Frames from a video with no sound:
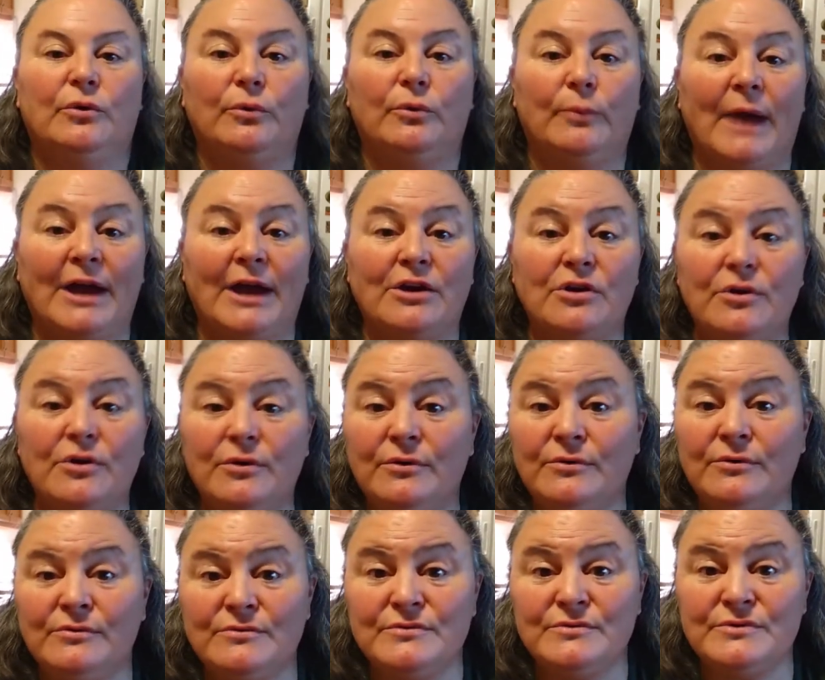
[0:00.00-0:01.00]

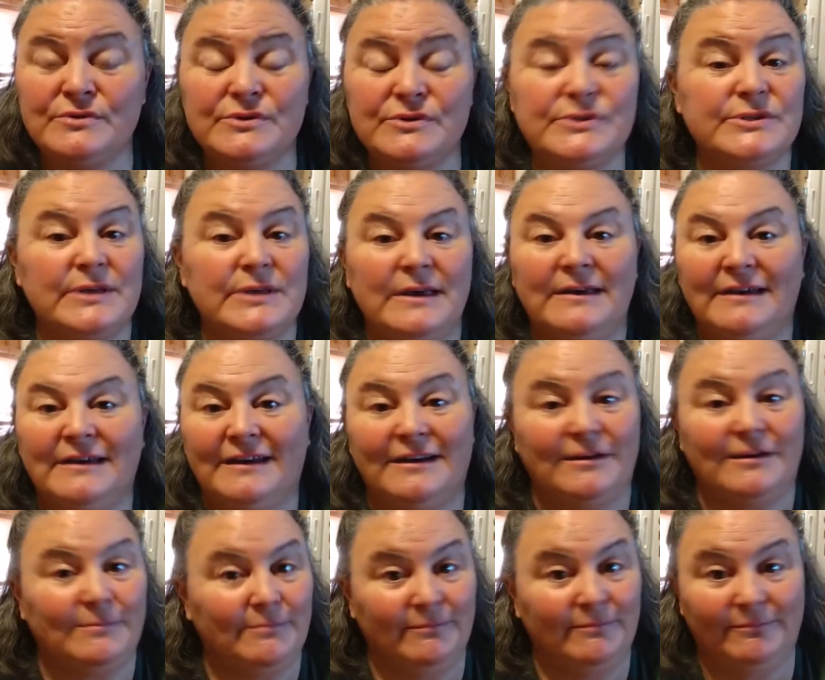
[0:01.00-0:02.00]
raccoons,
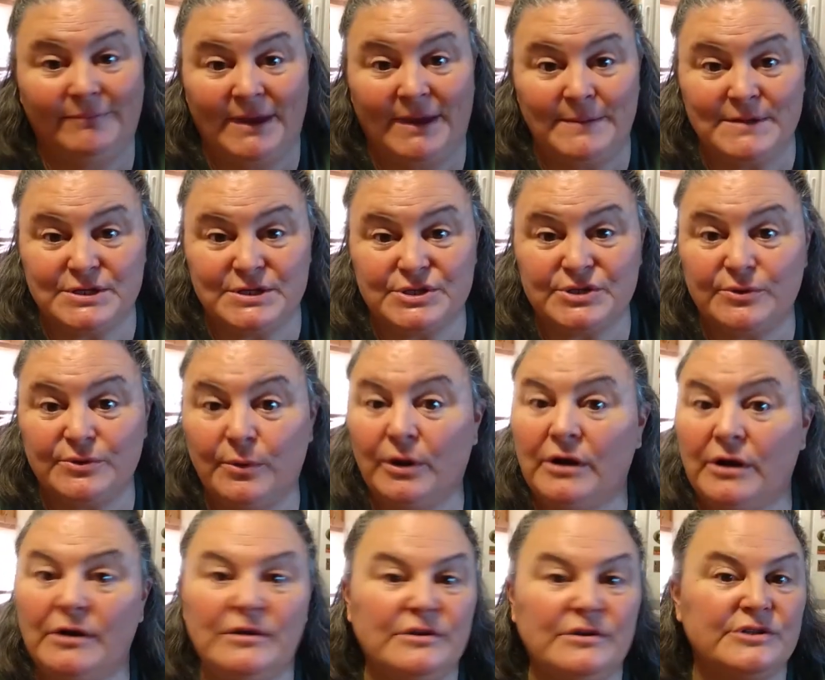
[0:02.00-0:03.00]
baby
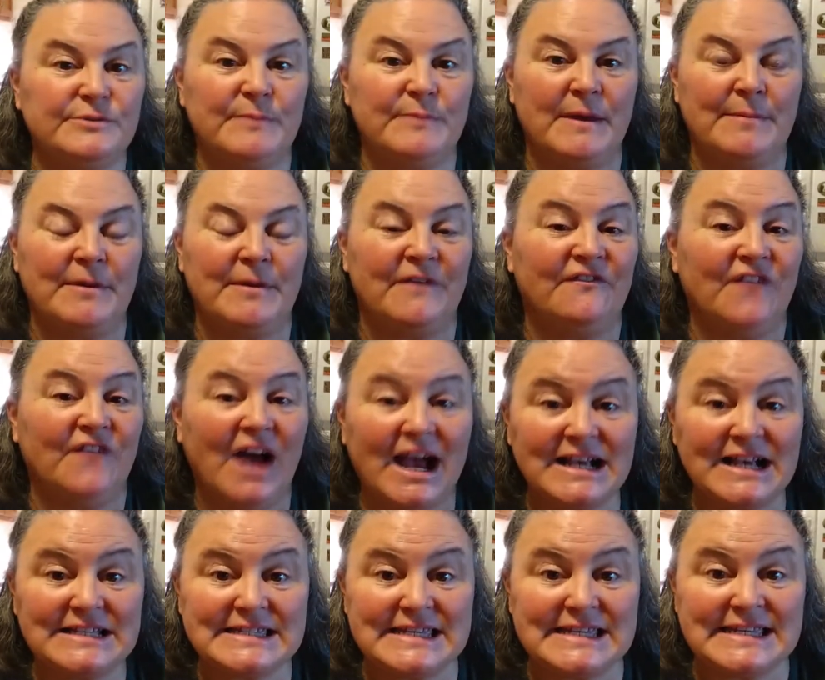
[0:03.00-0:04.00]
squirrels, baby
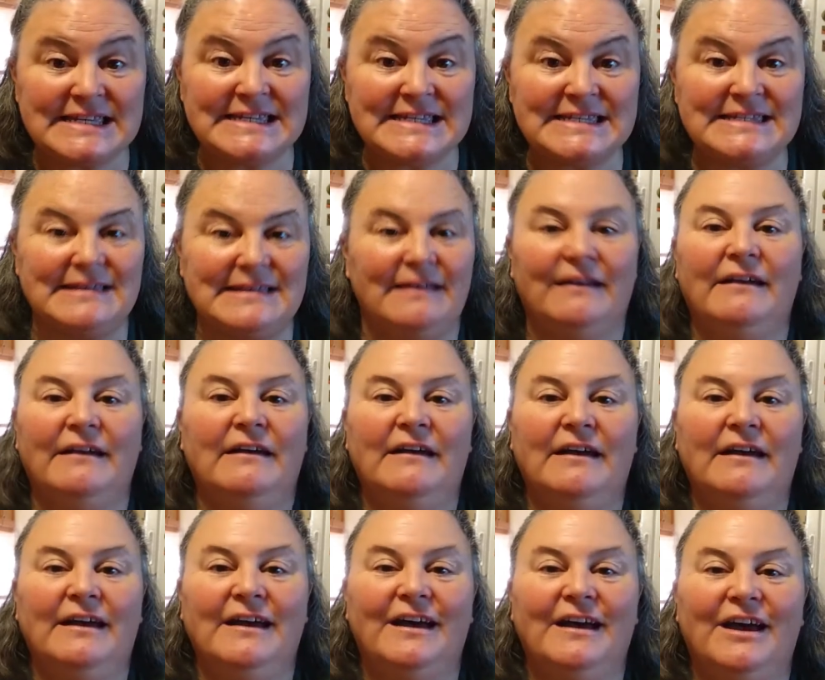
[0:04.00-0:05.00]
foxes,
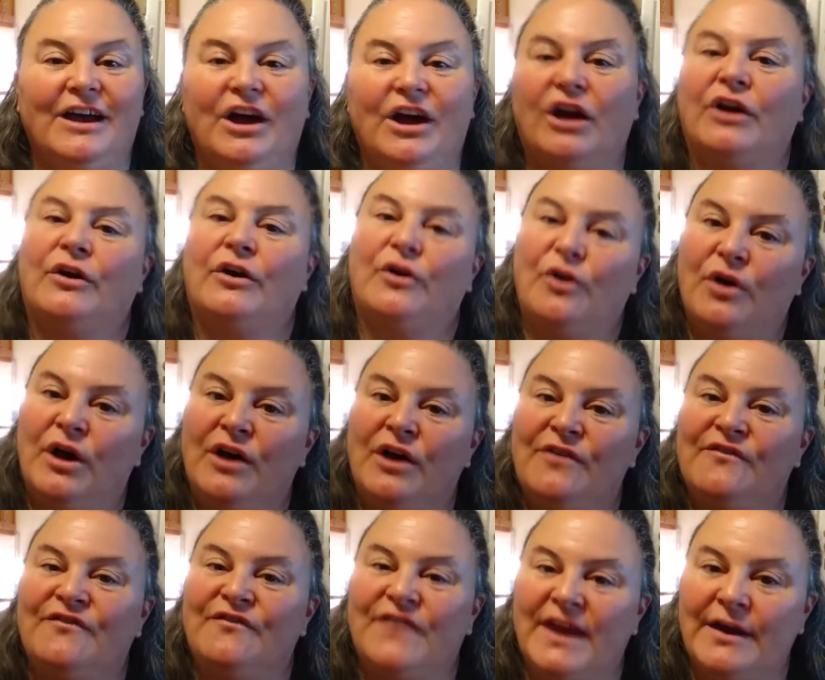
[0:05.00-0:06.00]
are
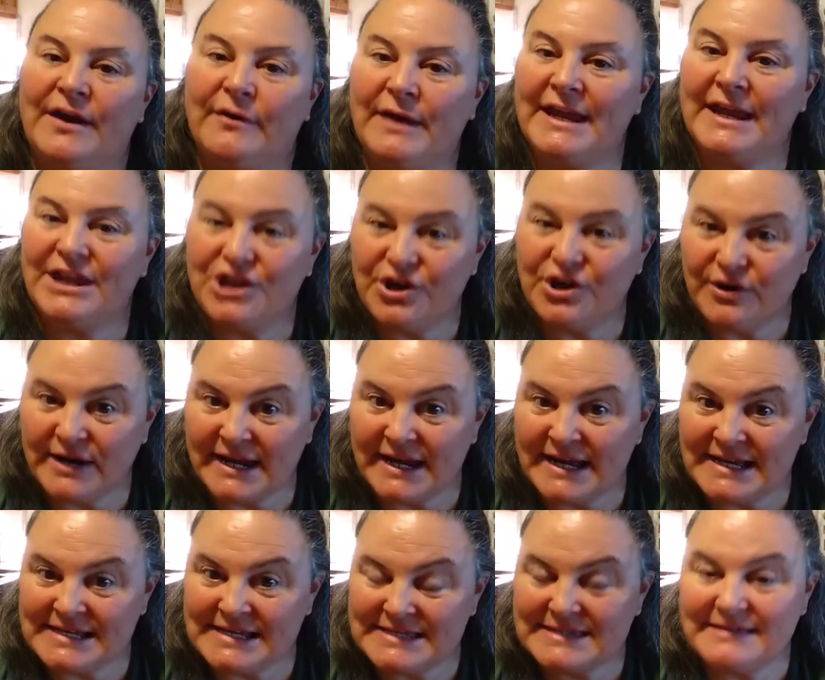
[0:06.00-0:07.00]
all very
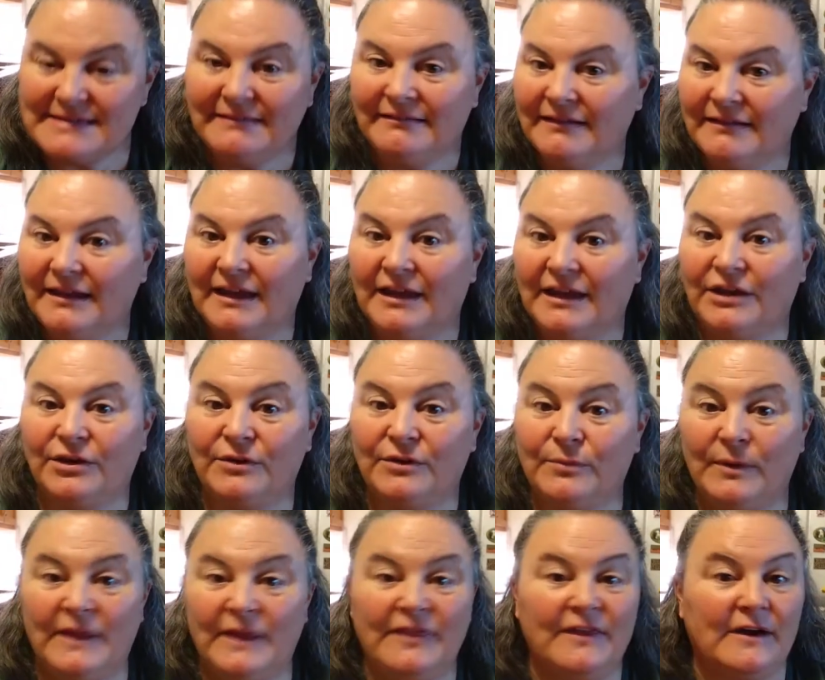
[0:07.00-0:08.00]
curious,
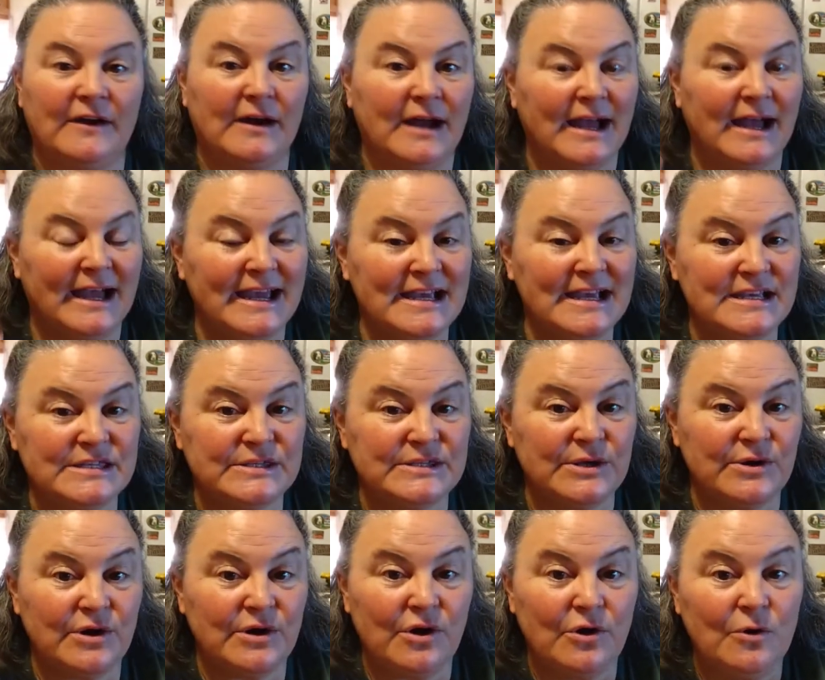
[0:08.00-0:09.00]
and when their eyes
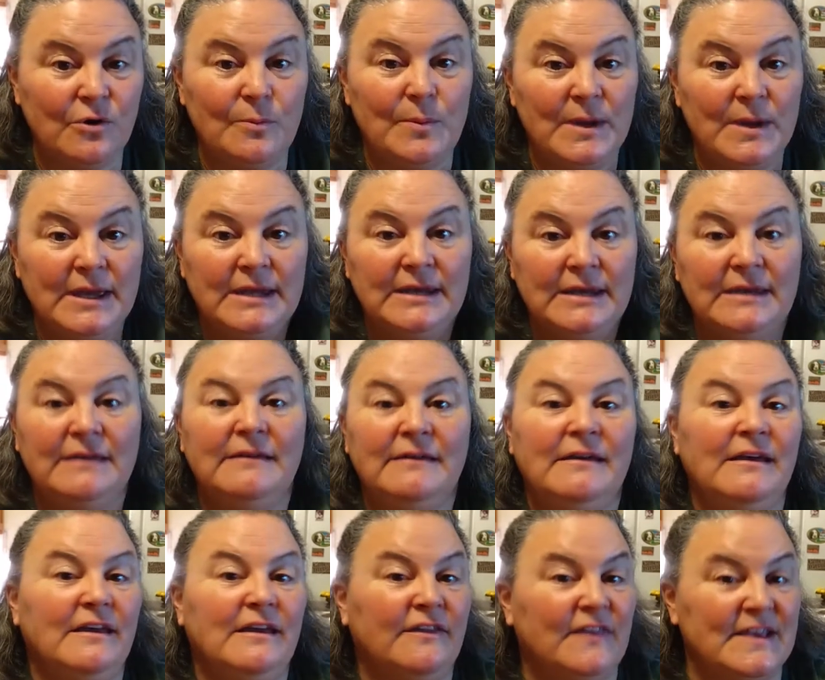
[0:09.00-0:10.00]
are open
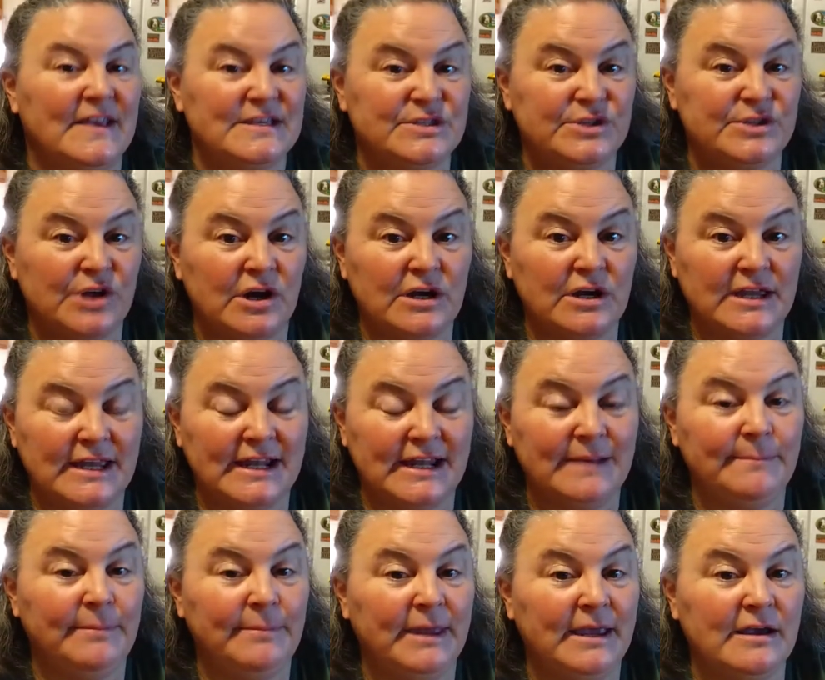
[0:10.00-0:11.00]
and they start
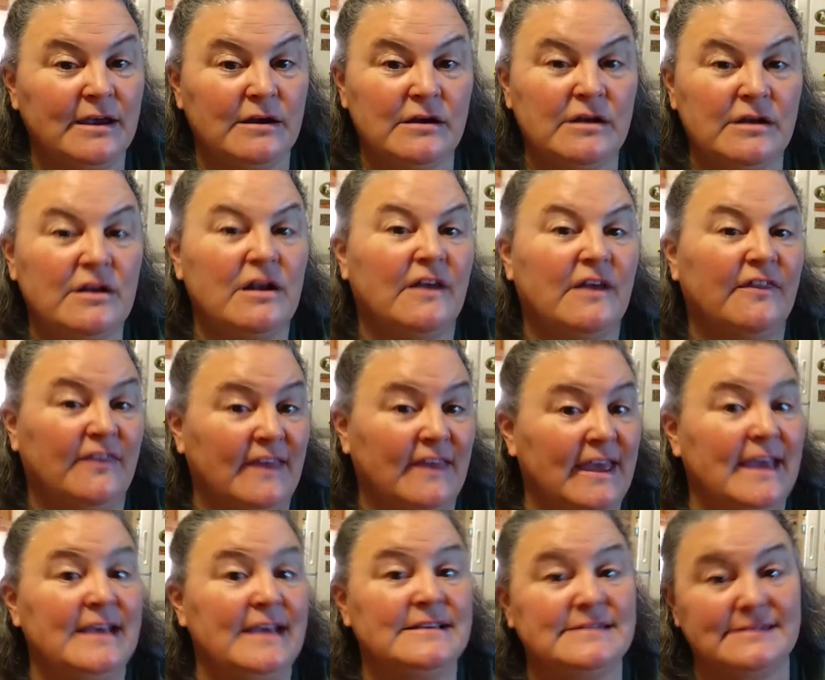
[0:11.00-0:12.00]
getting bigger,
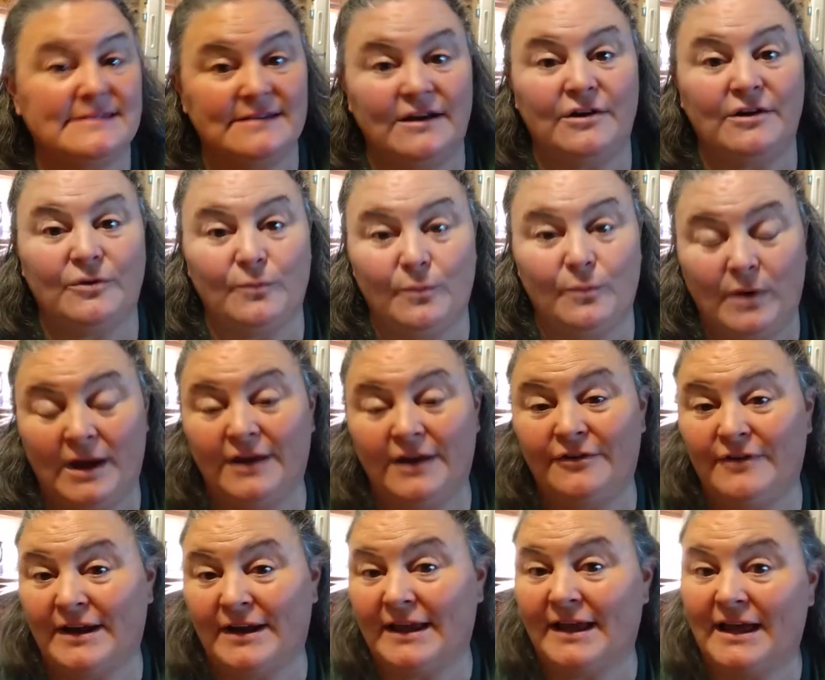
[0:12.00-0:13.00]
they start
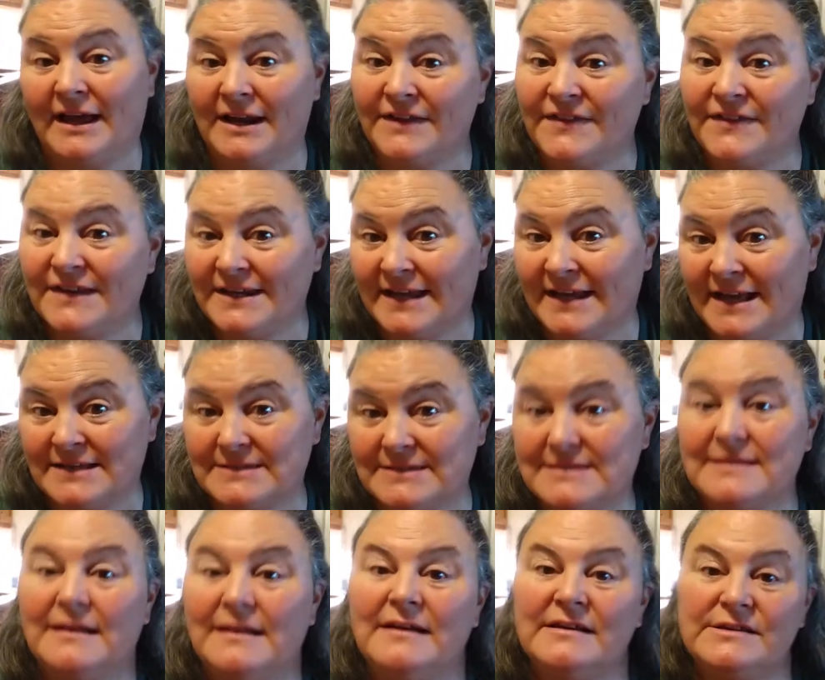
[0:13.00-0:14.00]
wandering out of the nest.